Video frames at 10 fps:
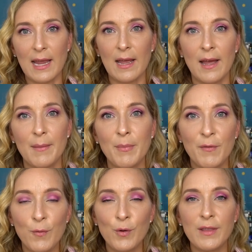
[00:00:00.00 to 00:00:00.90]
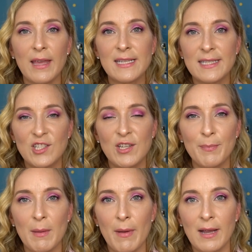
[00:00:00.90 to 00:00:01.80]
uh, before they
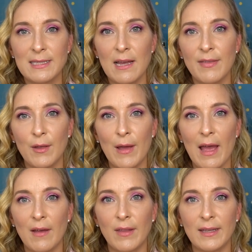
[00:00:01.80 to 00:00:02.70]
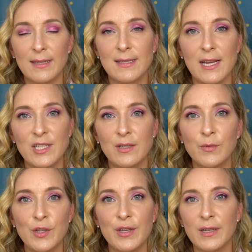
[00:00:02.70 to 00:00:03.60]
ship the box out, they'll have like the section
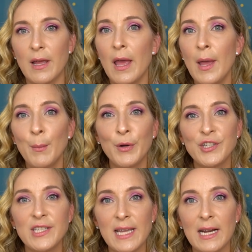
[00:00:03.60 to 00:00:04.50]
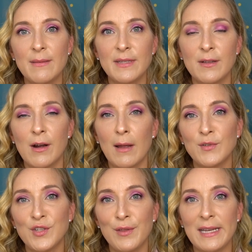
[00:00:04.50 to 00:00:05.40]
where you can purchase items that are
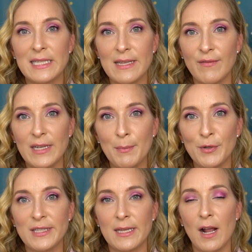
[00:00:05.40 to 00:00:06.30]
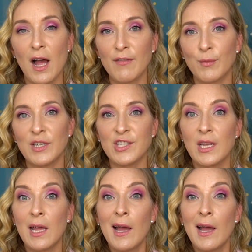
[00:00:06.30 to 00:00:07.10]
up to like 70% off, which